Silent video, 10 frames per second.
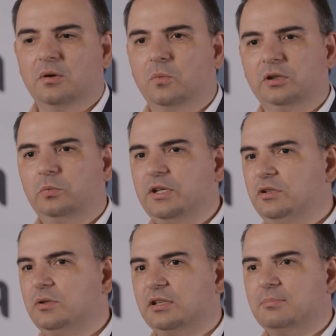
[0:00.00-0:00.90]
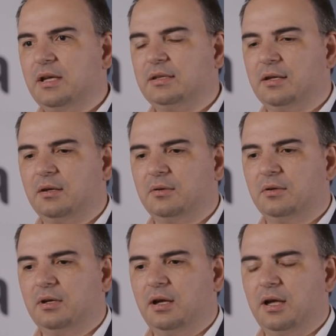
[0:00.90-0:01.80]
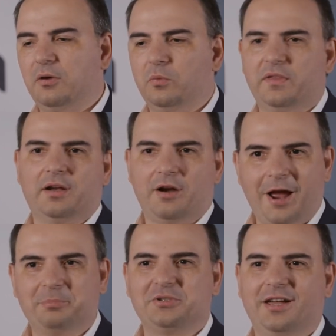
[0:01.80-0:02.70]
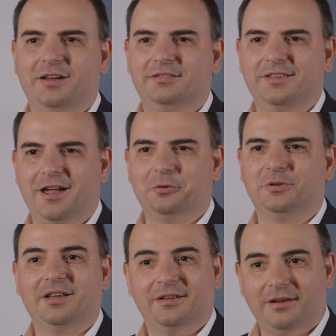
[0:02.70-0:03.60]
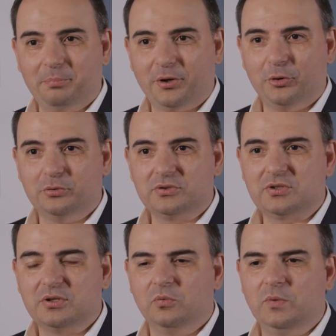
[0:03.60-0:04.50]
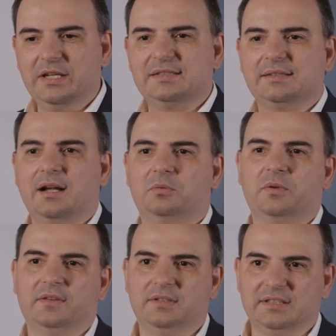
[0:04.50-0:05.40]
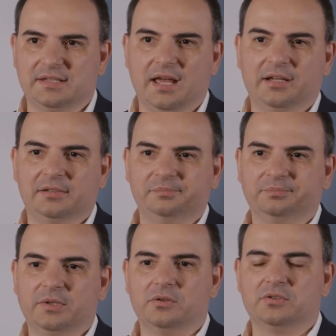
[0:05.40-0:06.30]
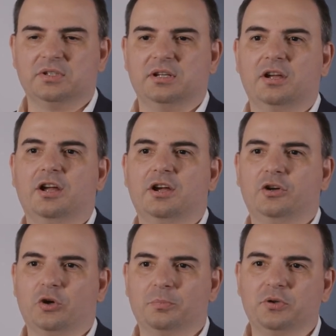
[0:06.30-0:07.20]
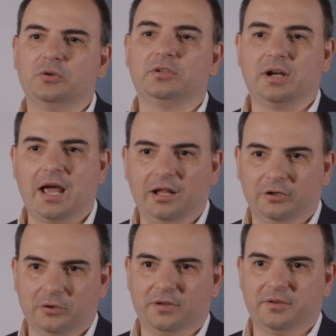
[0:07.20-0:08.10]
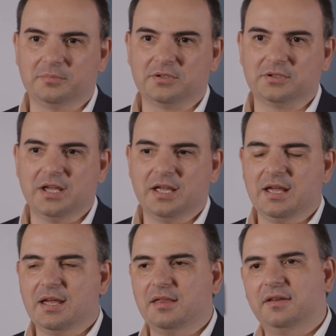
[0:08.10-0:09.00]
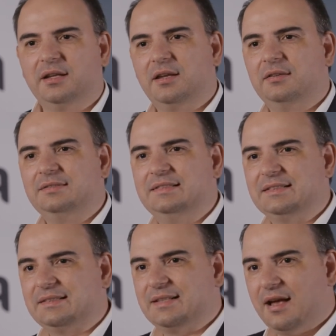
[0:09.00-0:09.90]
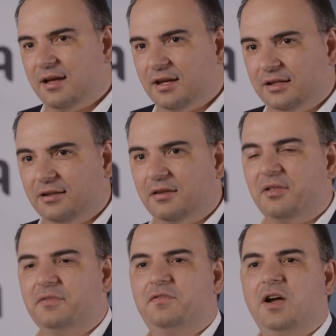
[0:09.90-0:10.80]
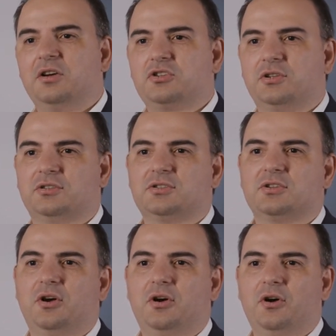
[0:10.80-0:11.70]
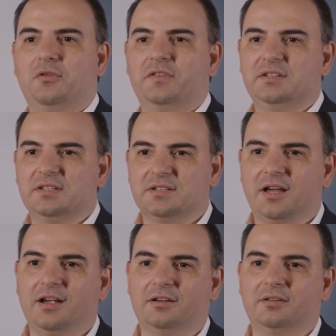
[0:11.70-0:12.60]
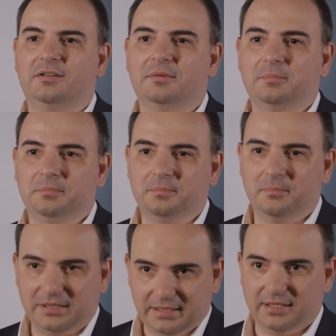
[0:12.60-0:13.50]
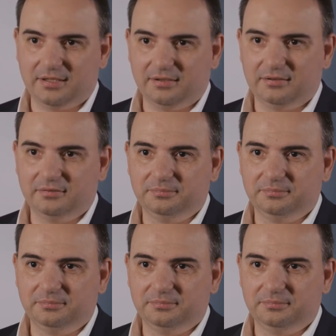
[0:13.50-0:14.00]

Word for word: What we do at Meta uh, with our upside down approach, we start with a design using computer algorithms that design the functions of the desired material.